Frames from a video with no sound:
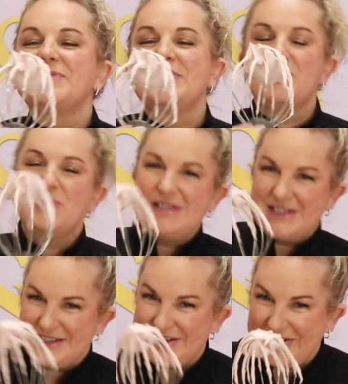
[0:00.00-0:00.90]
So the whisk
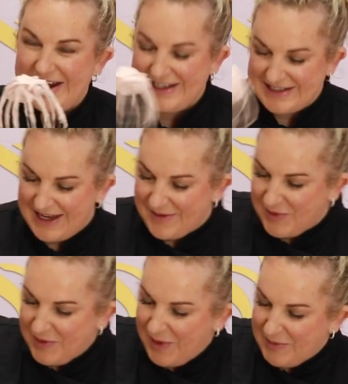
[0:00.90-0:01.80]
is a great
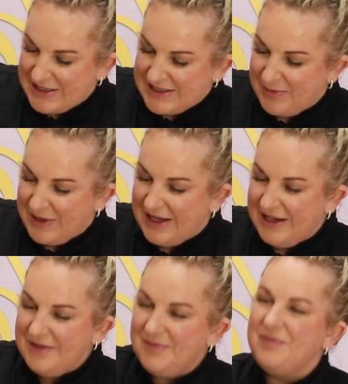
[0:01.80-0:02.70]
example. When we dip it
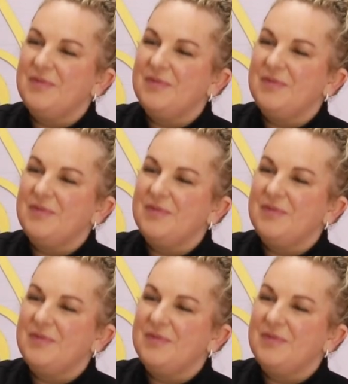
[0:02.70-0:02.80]
in,